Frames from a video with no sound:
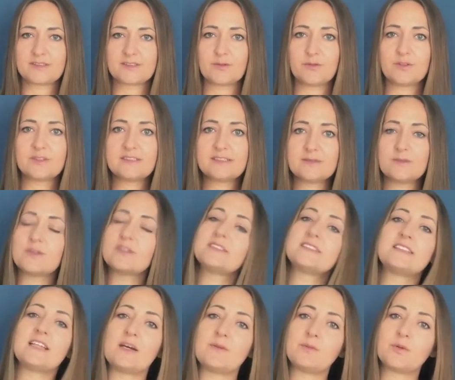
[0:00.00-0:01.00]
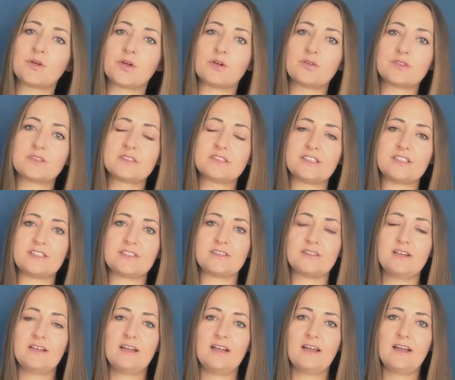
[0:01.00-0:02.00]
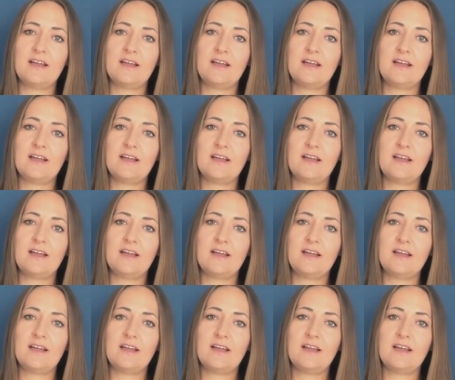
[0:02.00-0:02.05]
So what's the approach here?